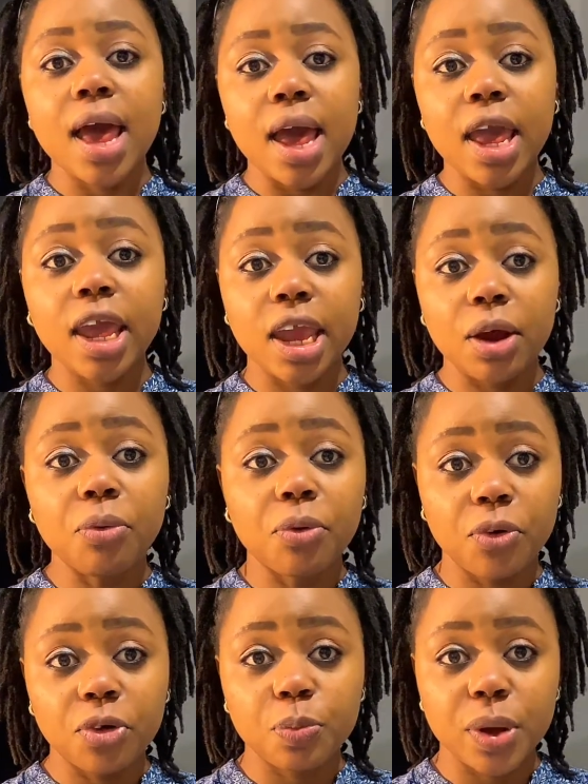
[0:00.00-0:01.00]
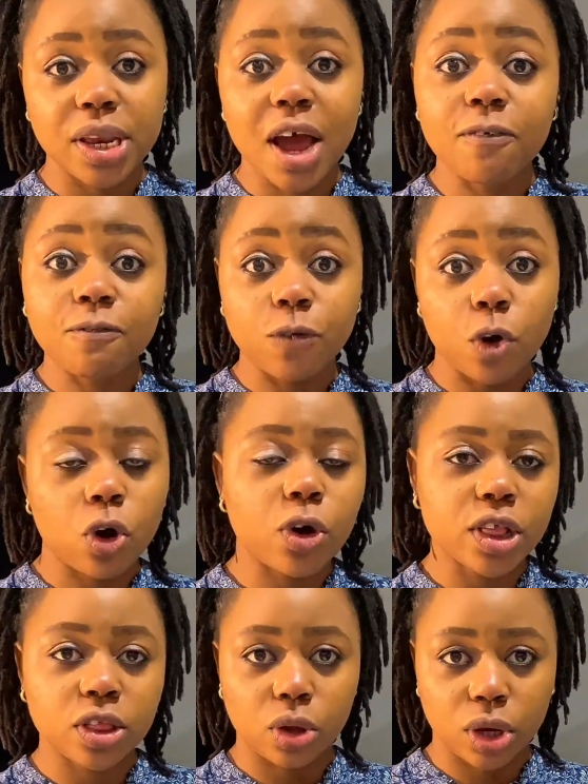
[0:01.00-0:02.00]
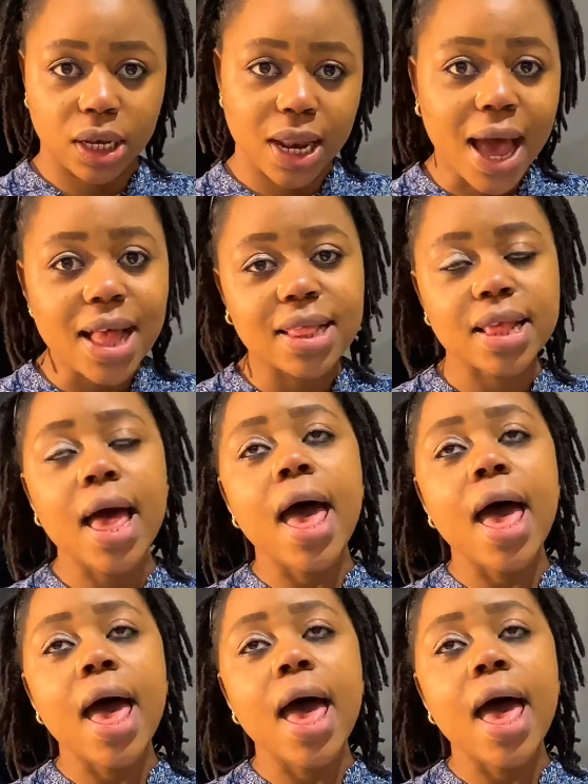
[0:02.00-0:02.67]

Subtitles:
AK Recruitment, they are focused on that.